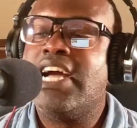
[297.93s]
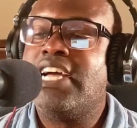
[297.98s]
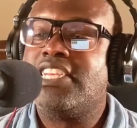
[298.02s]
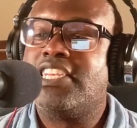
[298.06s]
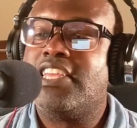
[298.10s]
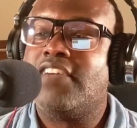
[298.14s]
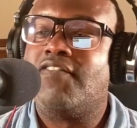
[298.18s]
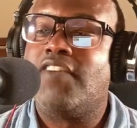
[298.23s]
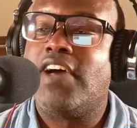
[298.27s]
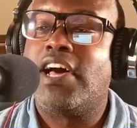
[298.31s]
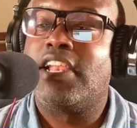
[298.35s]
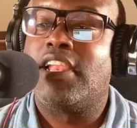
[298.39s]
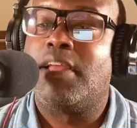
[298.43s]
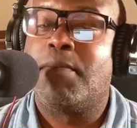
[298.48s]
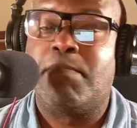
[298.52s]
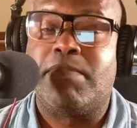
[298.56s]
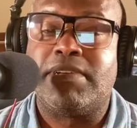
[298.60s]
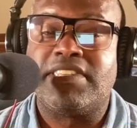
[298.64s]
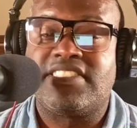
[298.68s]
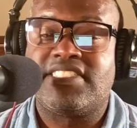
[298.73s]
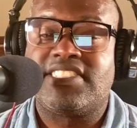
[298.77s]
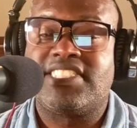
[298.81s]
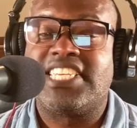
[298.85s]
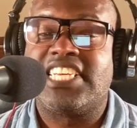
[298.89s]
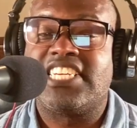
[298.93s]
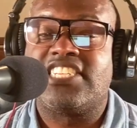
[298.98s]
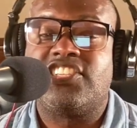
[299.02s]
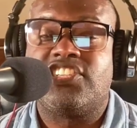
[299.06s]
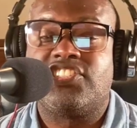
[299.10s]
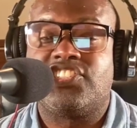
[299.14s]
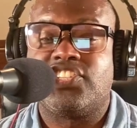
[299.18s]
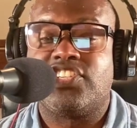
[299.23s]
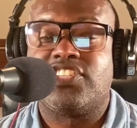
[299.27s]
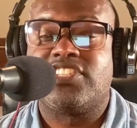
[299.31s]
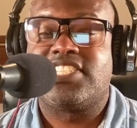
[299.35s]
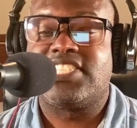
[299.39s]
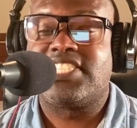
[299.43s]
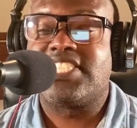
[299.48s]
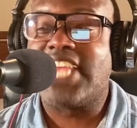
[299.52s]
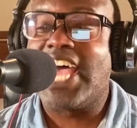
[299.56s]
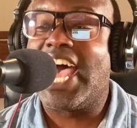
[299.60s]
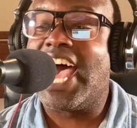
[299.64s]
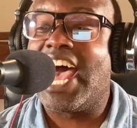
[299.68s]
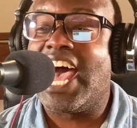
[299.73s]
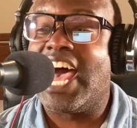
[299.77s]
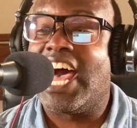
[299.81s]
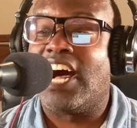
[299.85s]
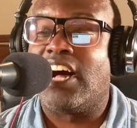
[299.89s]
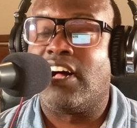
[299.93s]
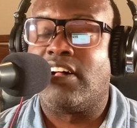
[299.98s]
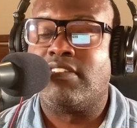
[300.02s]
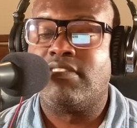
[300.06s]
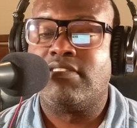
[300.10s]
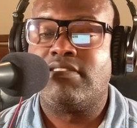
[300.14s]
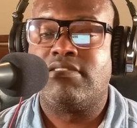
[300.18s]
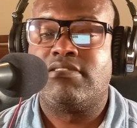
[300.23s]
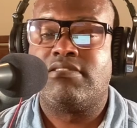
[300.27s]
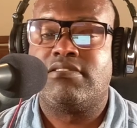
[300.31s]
develop a signature style